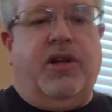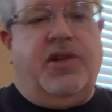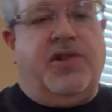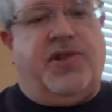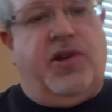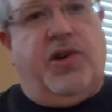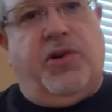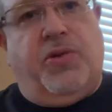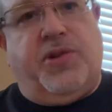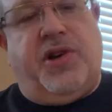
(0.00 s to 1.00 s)

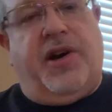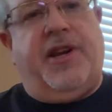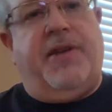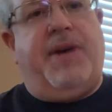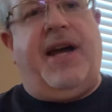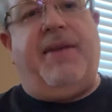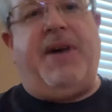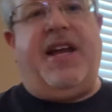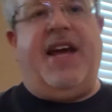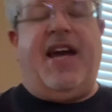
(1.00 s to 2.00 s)
So we're talking about
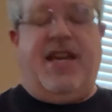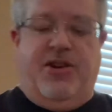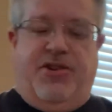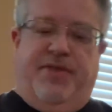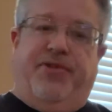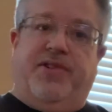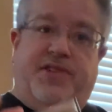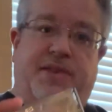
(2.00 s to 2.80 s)
an 8-year difference.